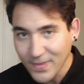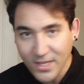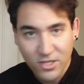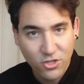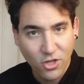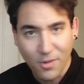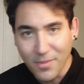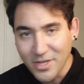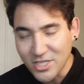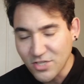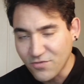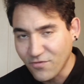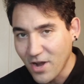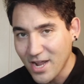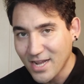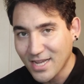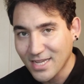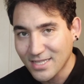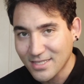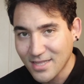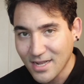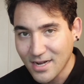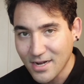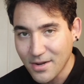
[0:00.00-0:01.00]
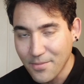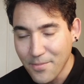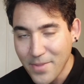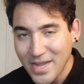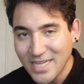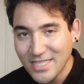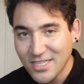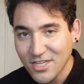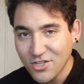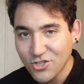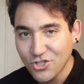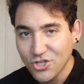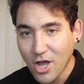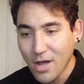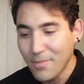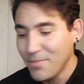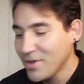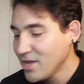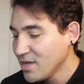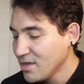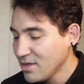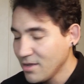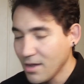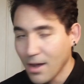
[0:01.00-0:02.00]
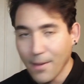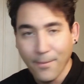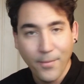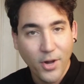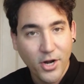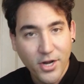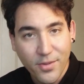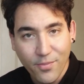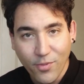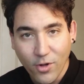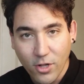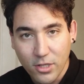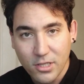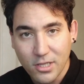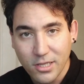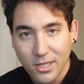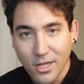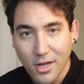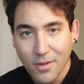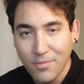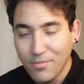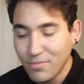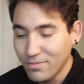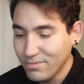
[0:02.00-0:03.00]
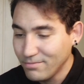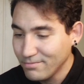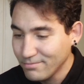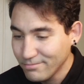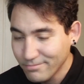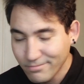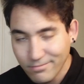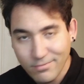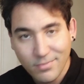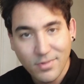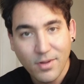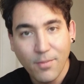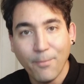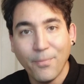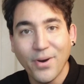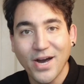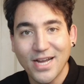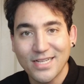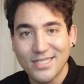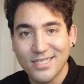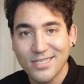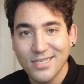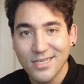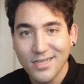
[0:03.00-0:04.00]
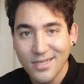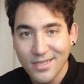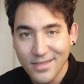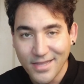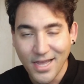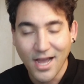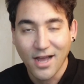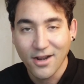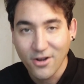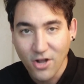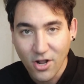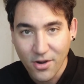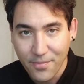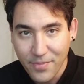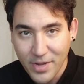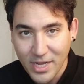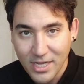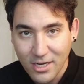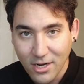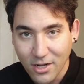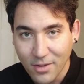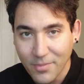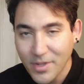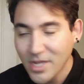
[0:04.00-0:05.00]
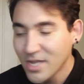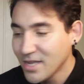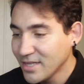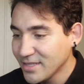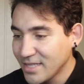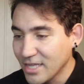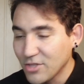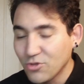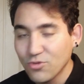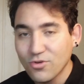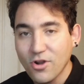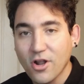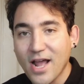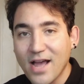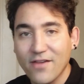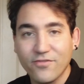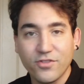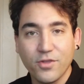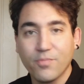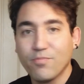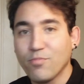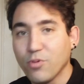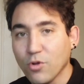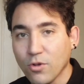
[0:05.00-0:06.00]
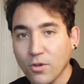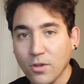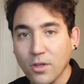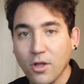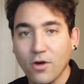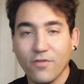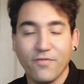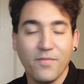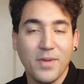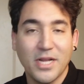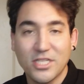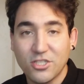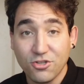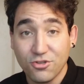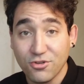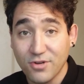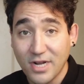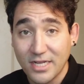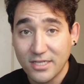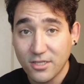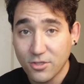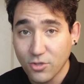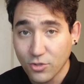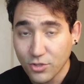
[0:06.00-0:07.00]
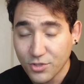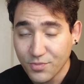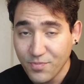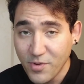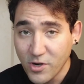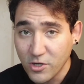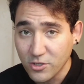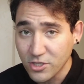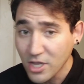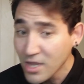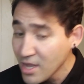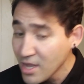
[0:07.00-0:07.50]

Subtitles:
Thomas Frank has done an amazing job, a Moneyball club, but they are not a big club. They do not have the pull of Manchester United or Spurs.